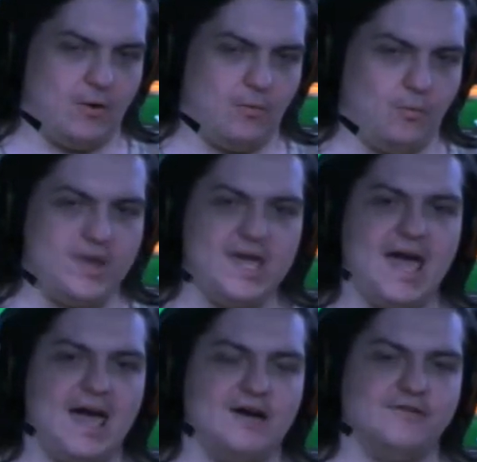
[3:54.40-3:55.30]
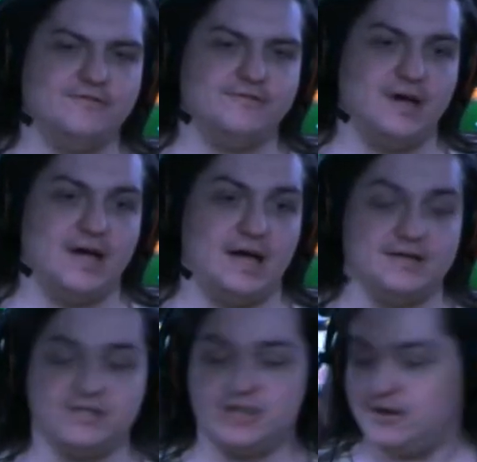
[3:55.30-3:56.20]
We have,
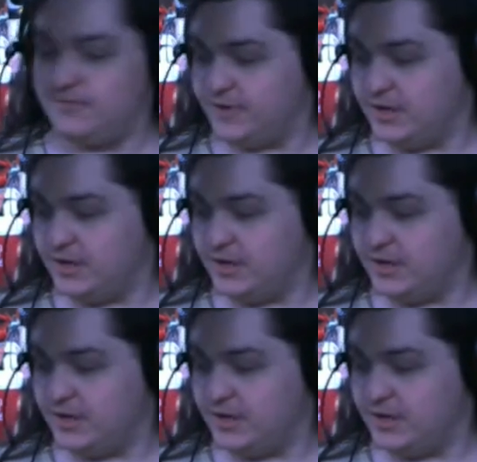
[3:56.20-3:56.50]
as of